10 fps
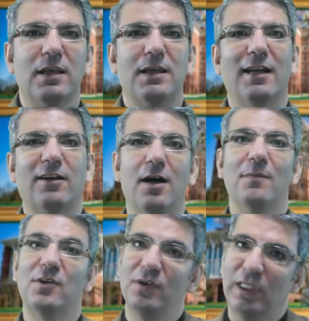can
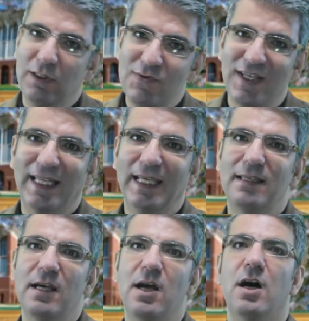come to New
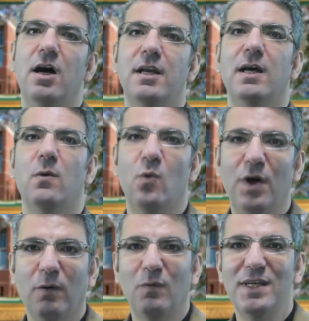Zealand on a
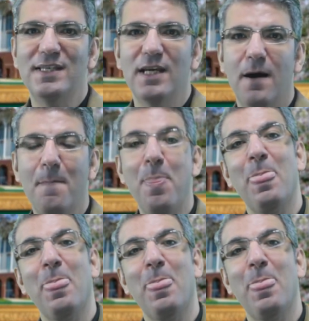work visa